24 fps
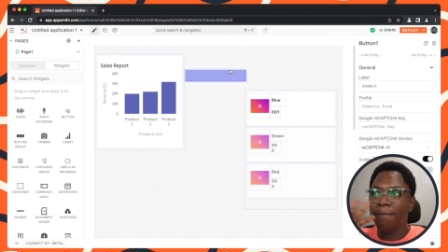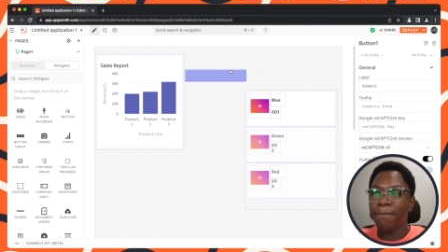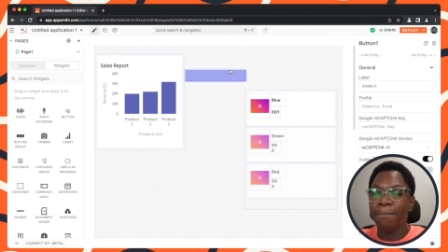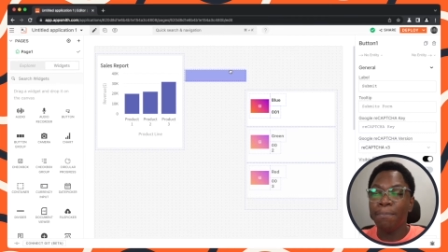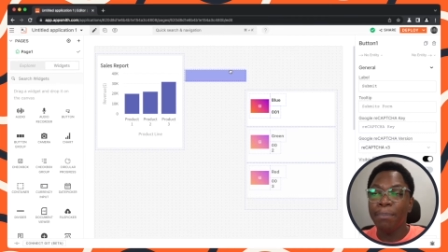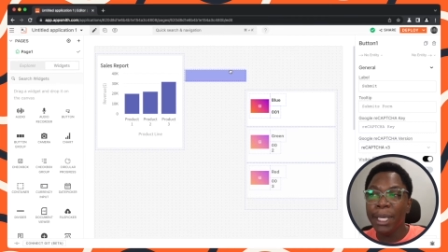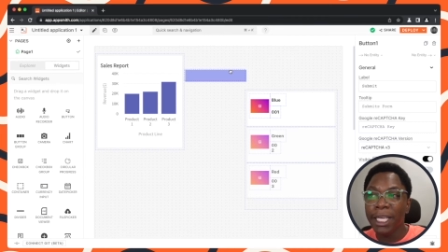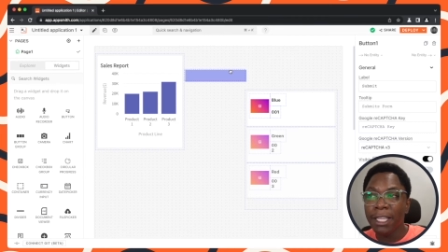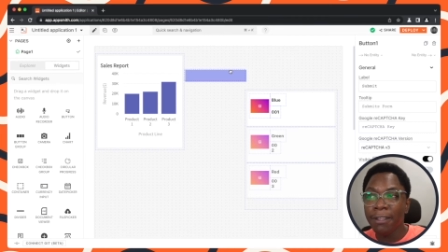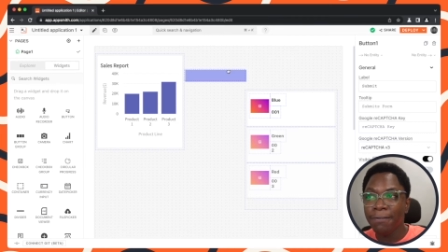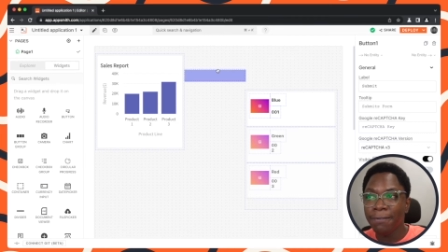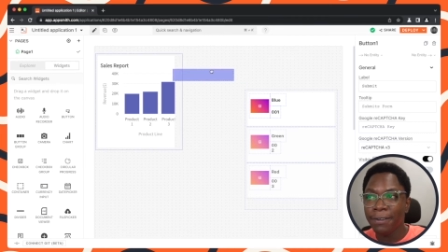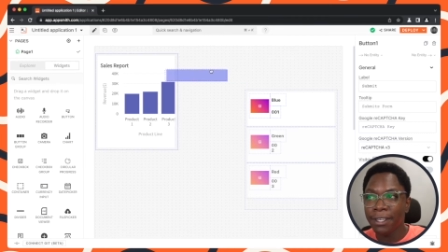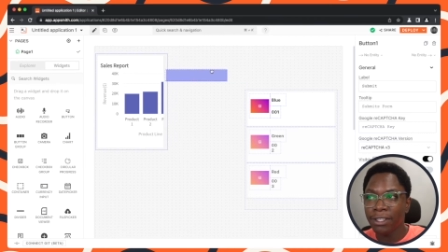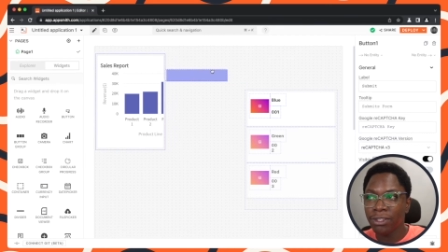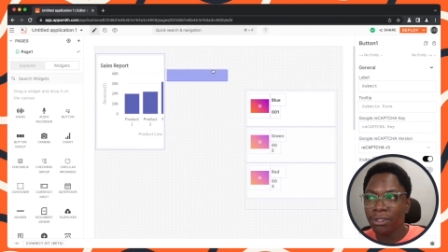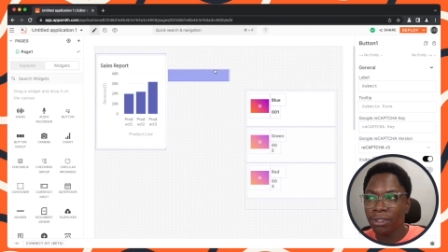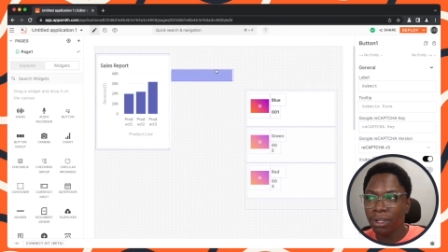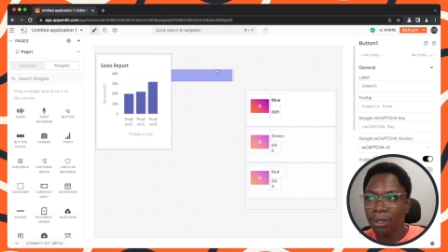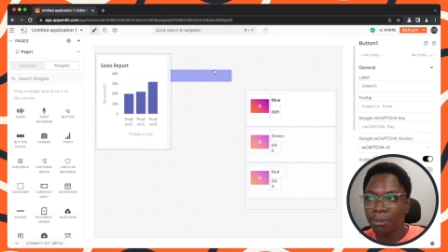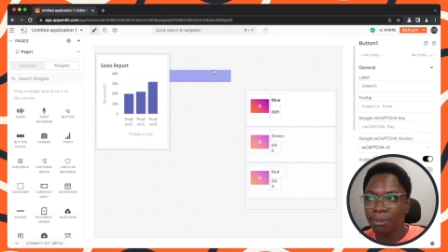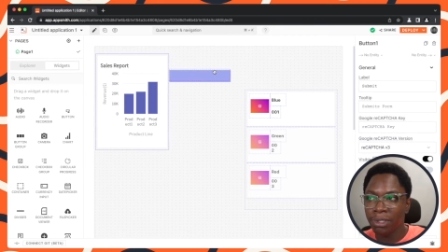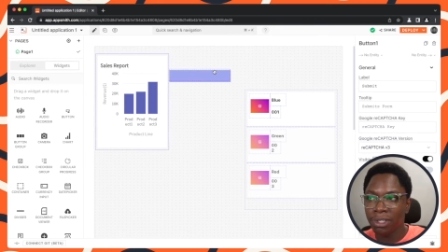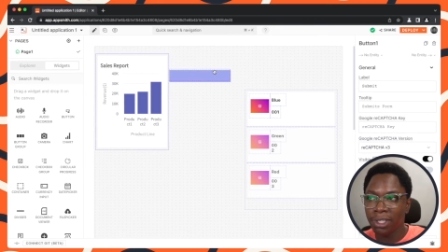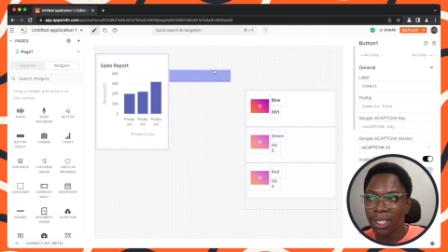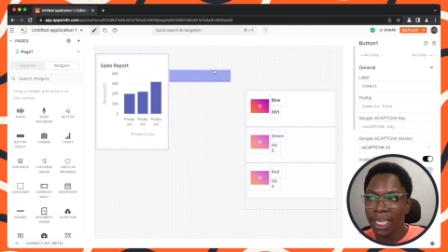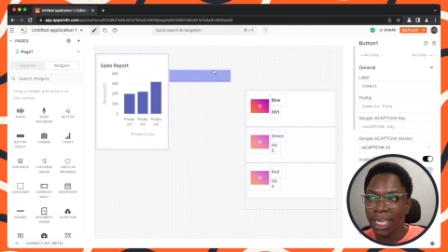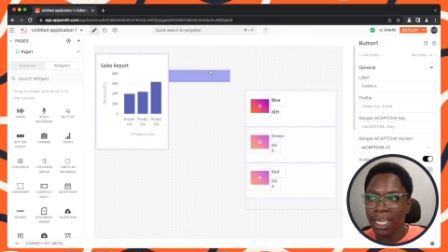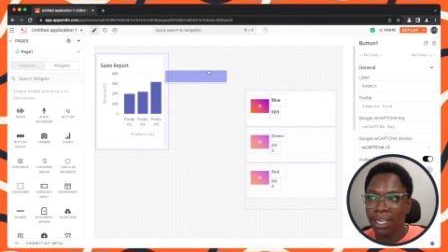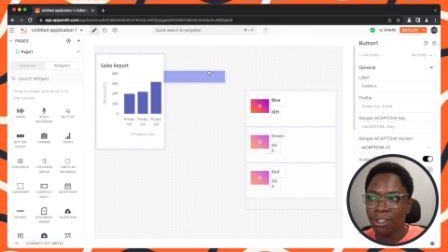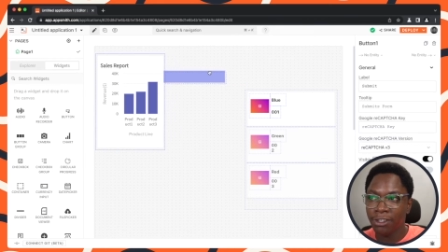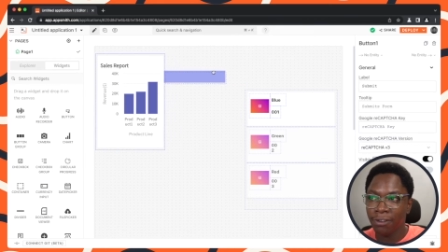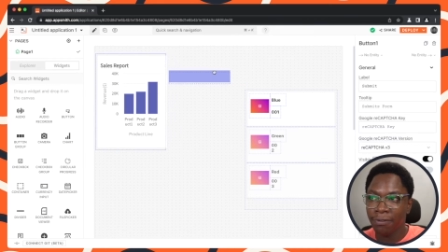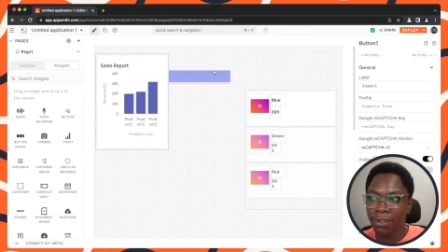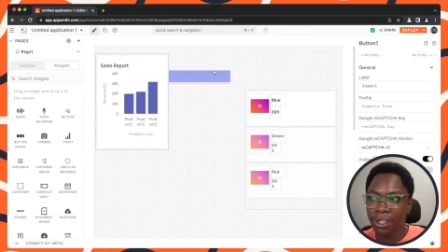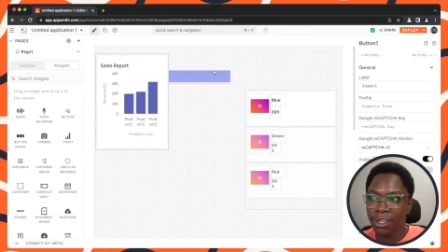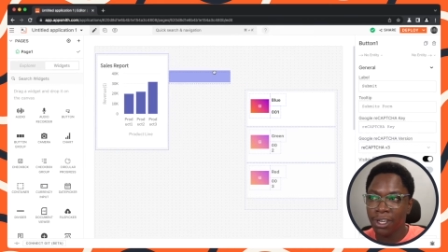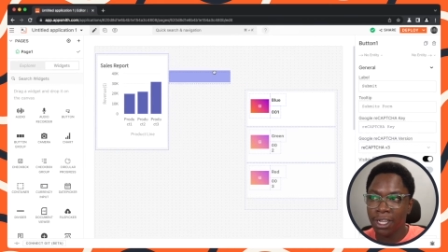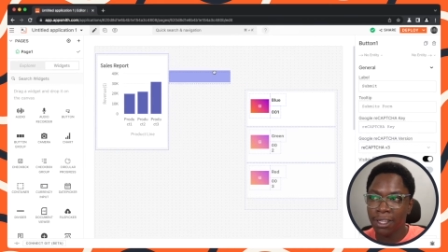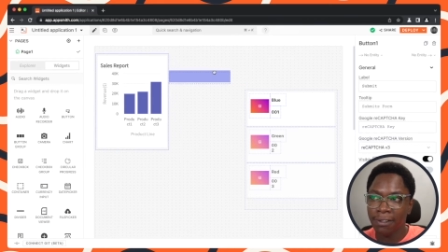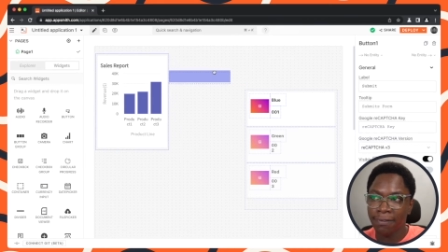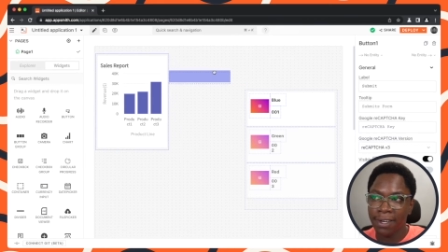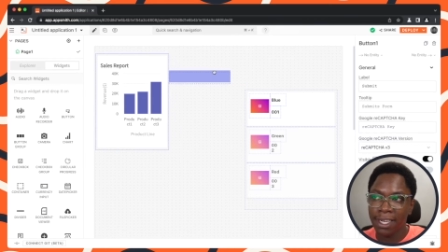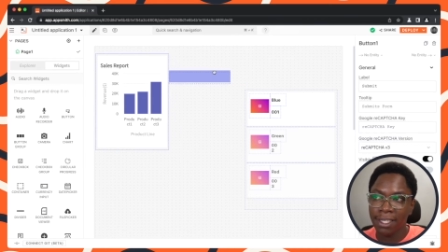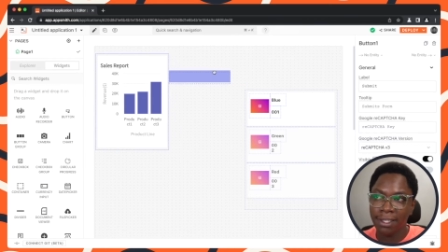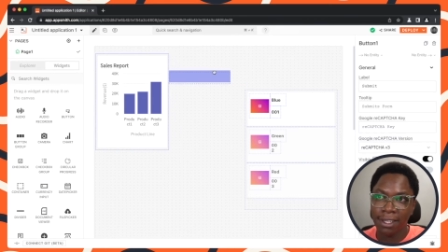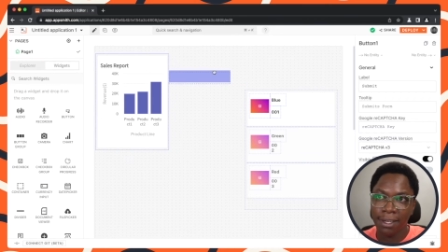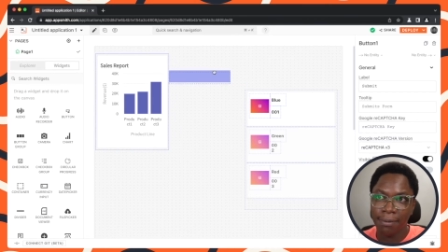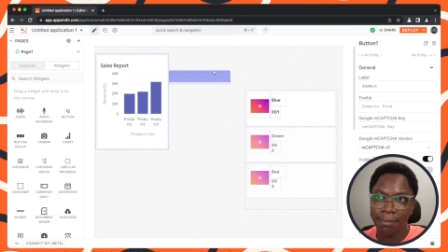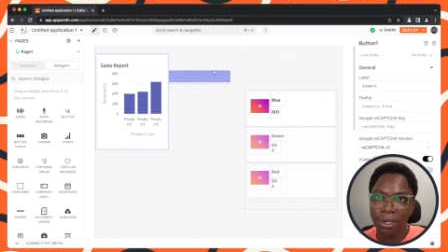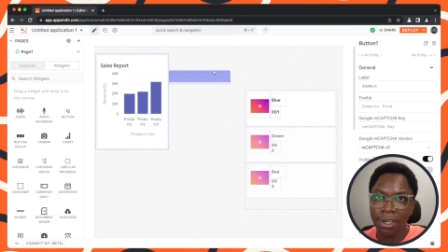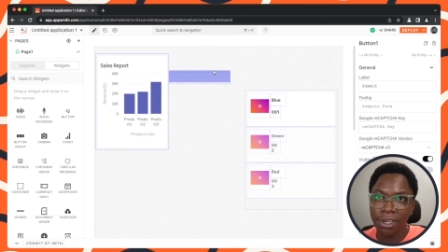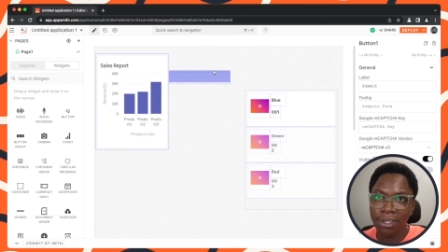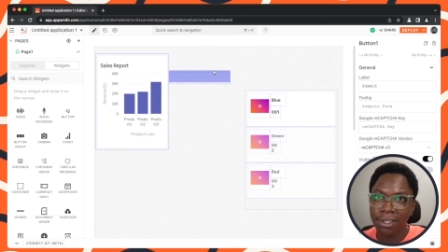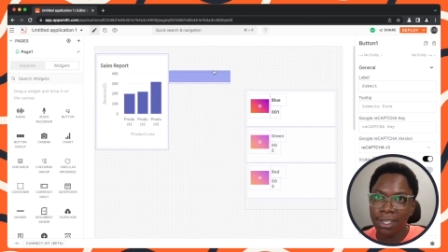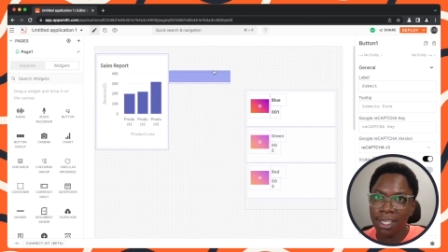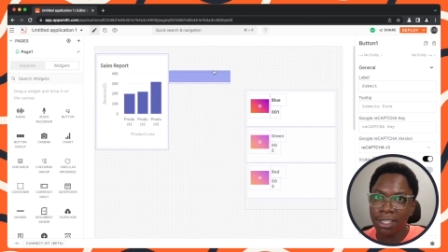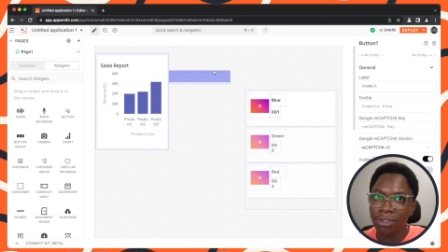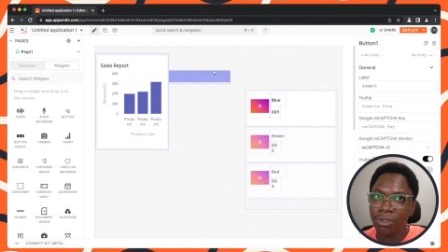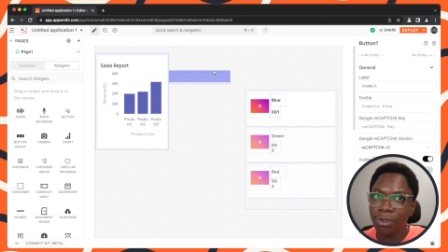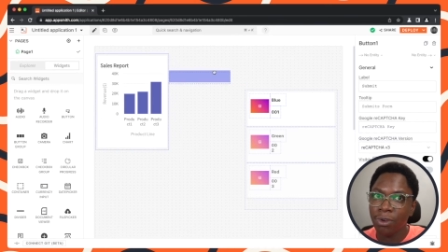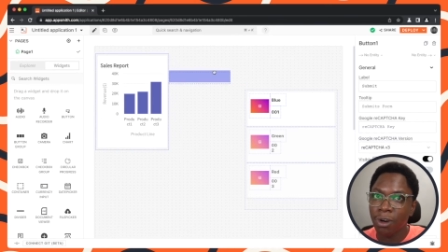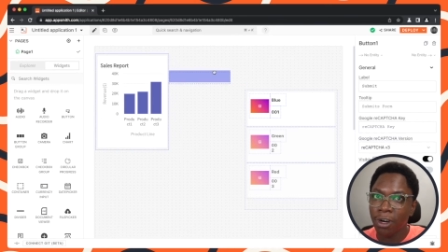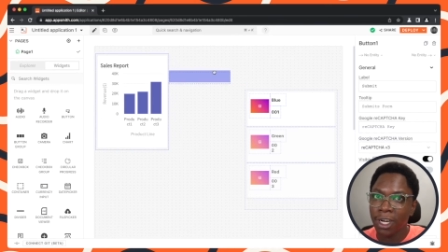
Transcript: being faced up to the edge of the canvas and because there's no